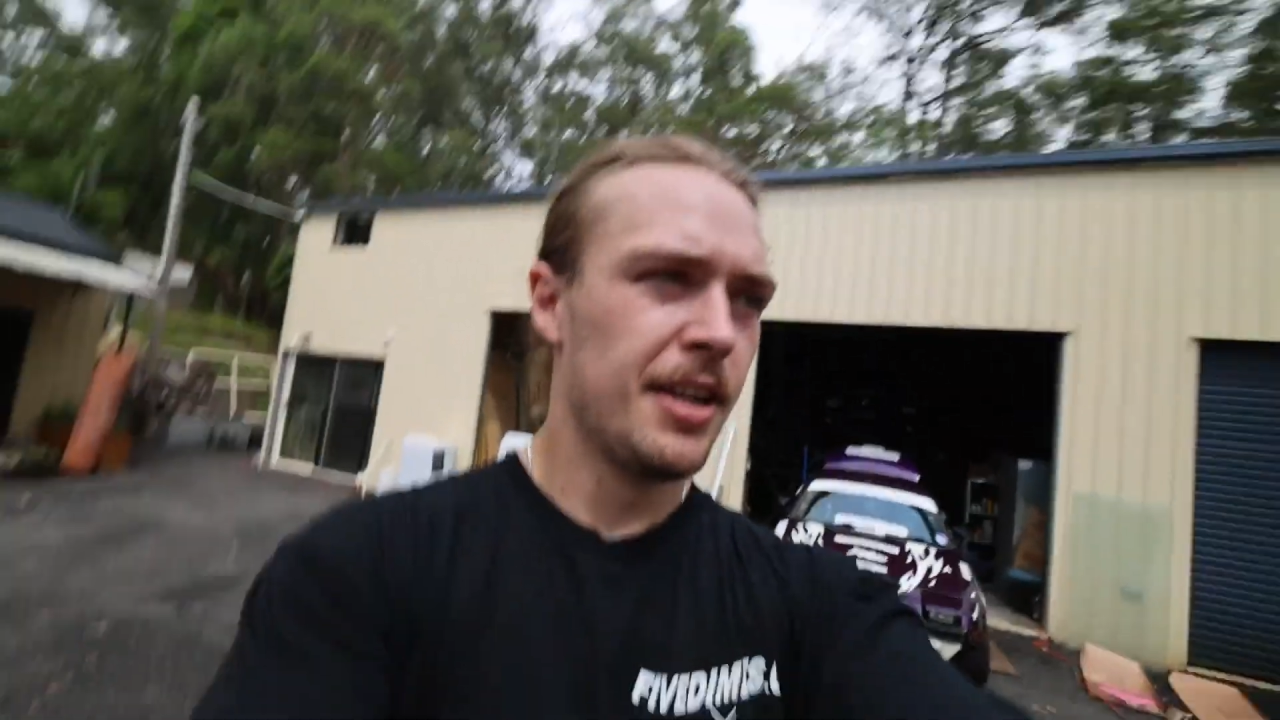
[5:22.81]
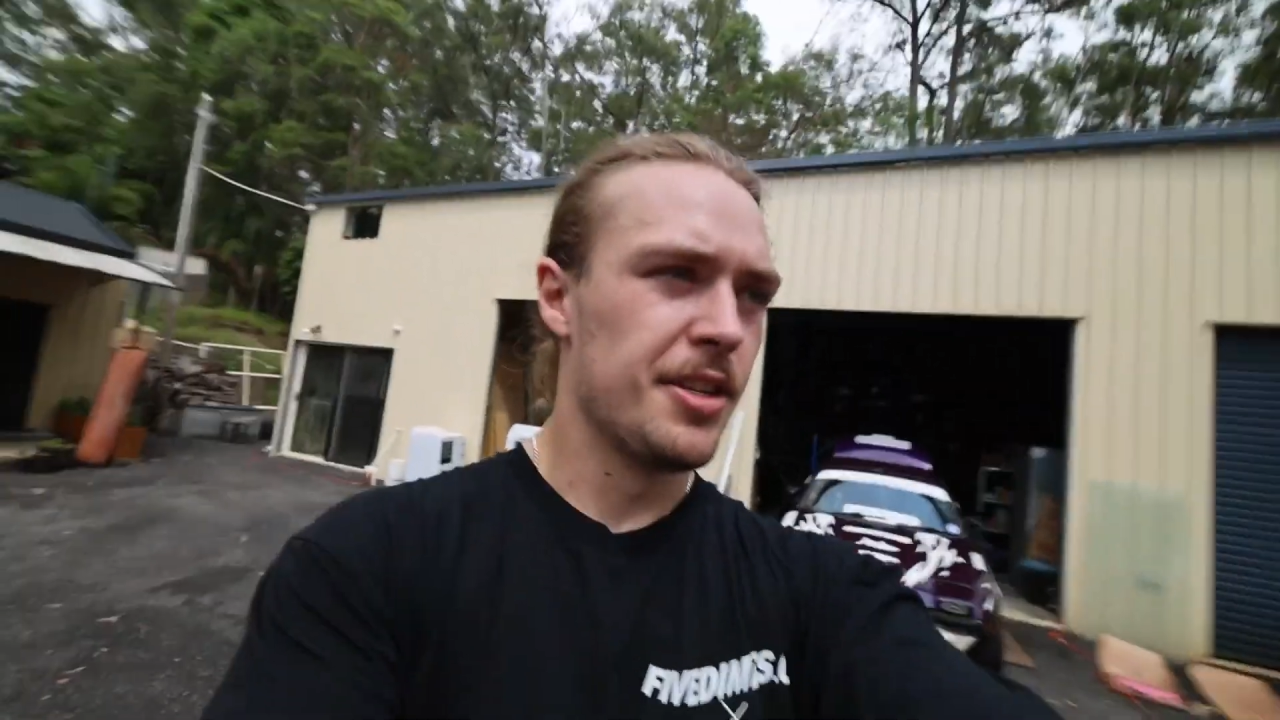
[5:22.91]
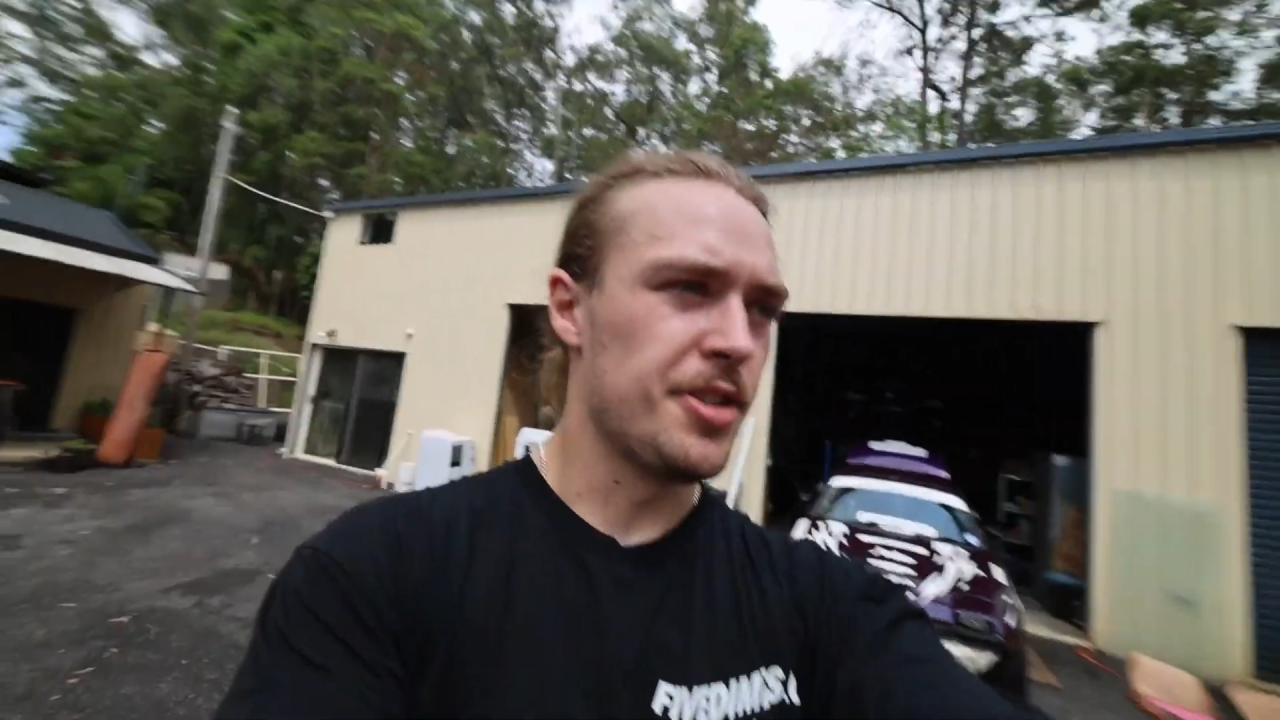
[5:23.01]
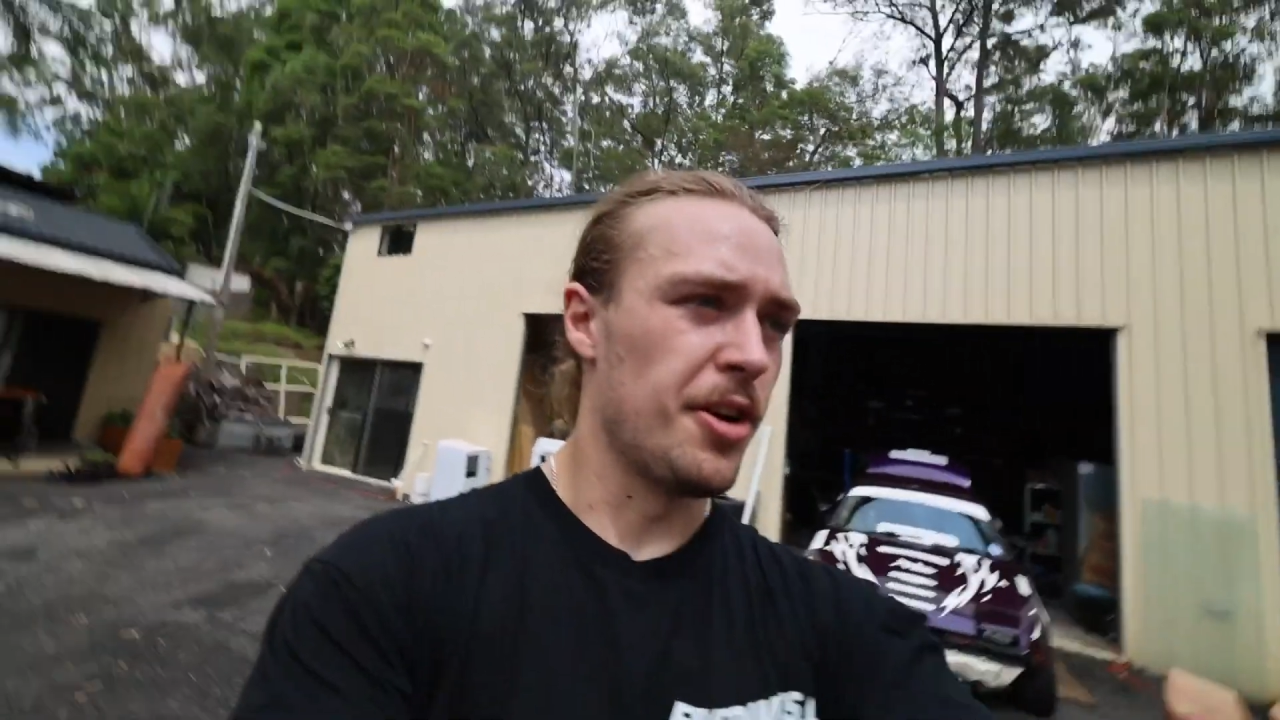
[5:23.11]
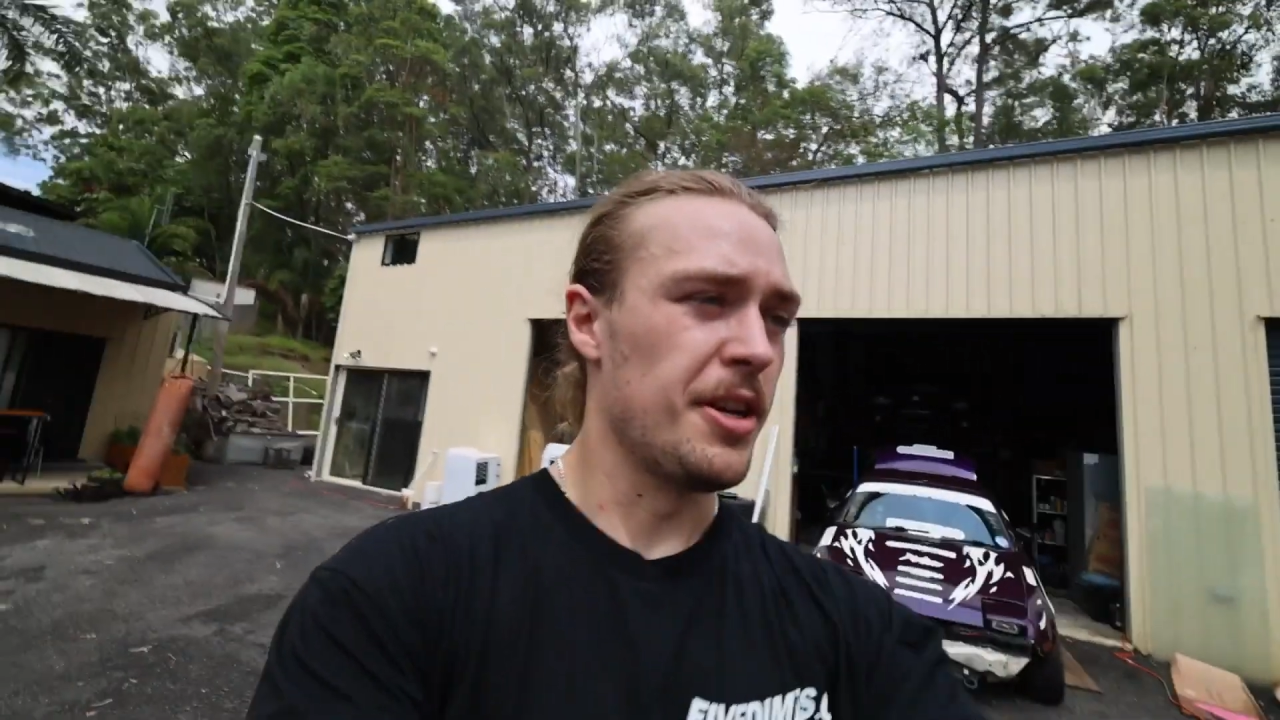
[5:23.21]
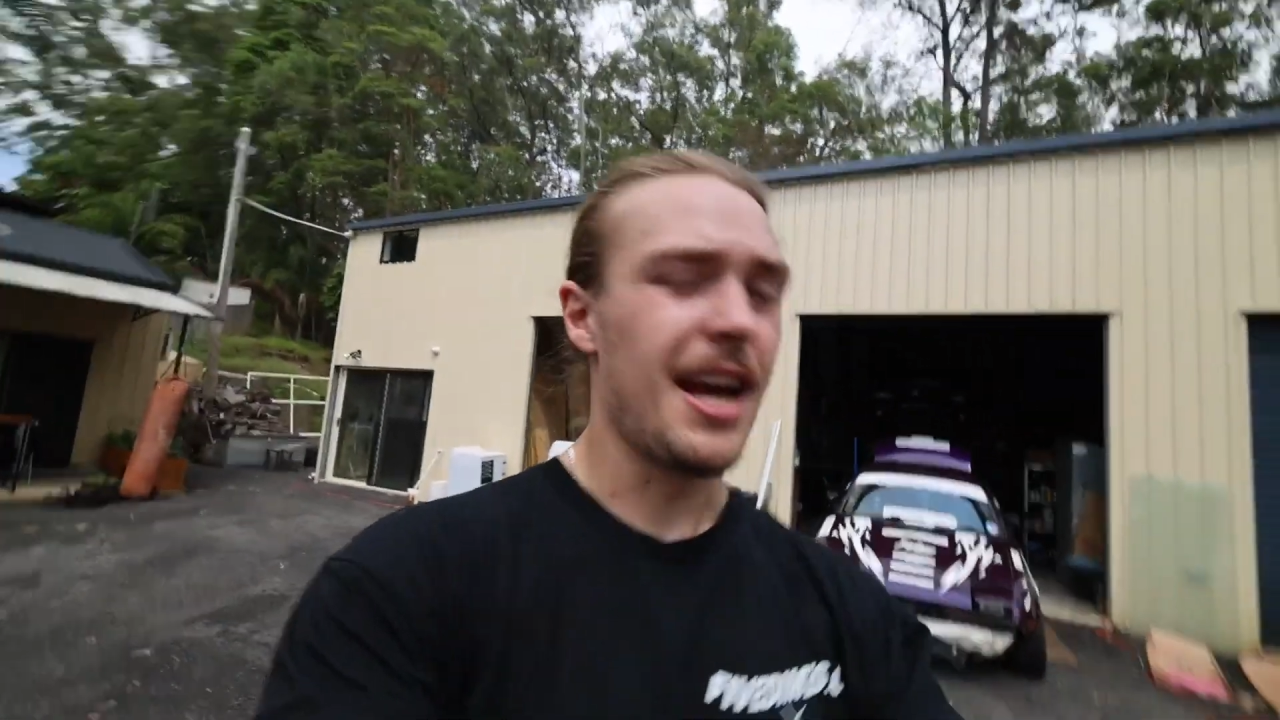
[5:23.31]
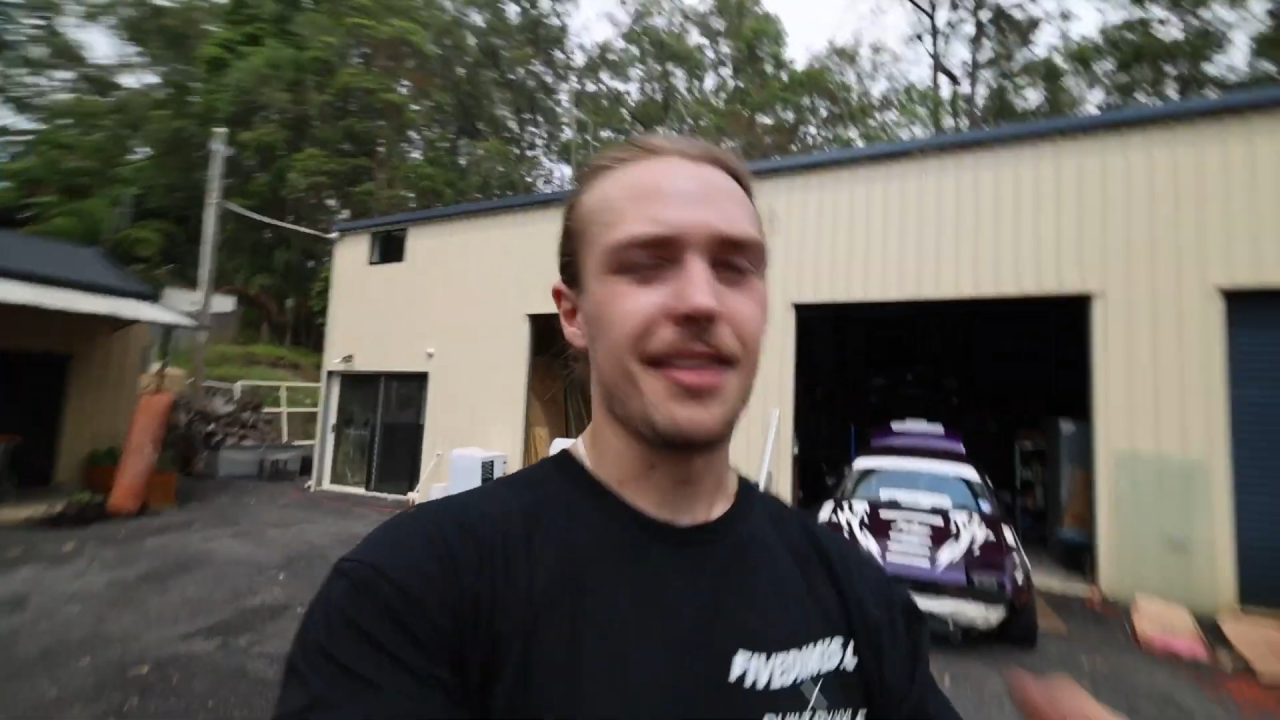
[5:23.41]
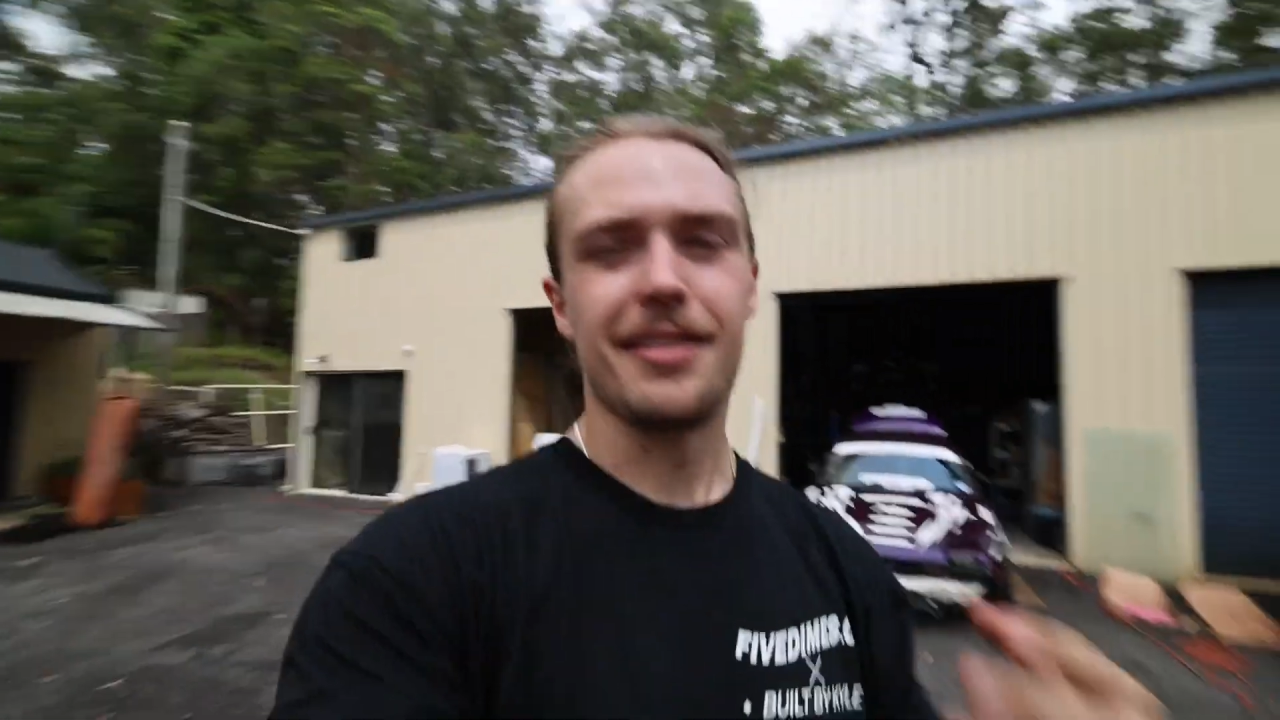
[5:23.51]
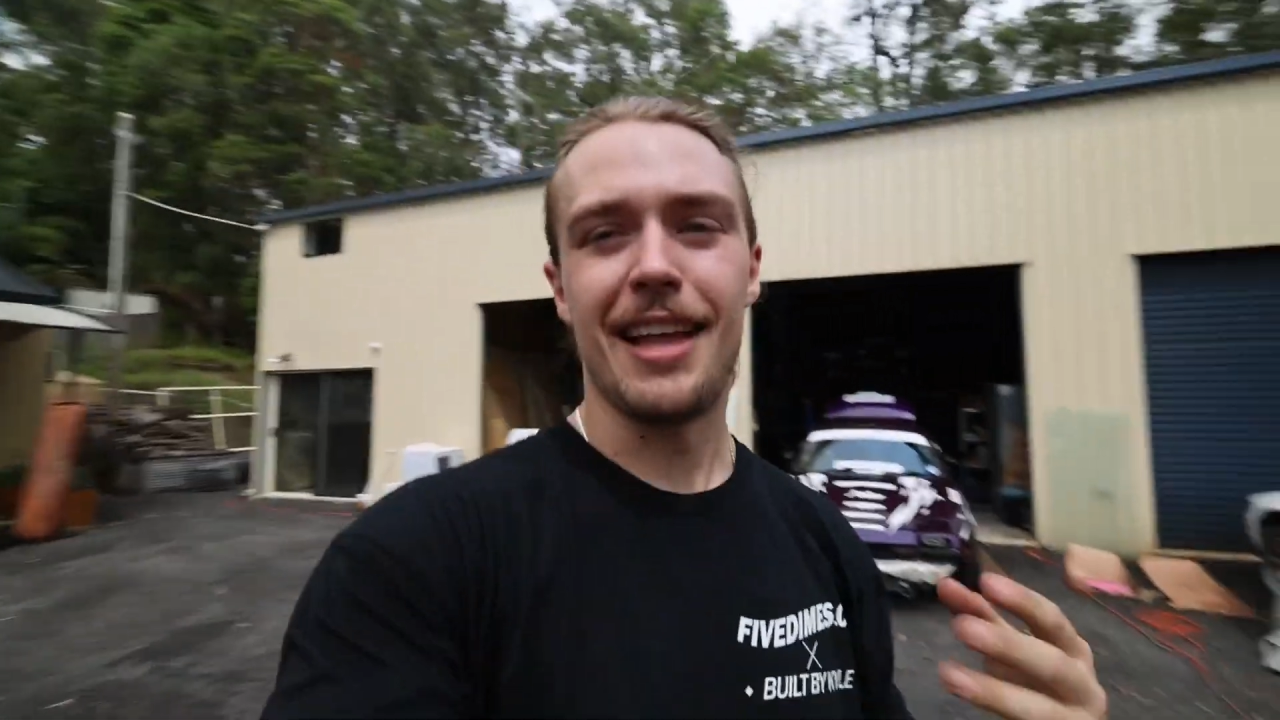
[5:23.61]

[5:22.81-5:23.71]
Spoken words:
so yeah,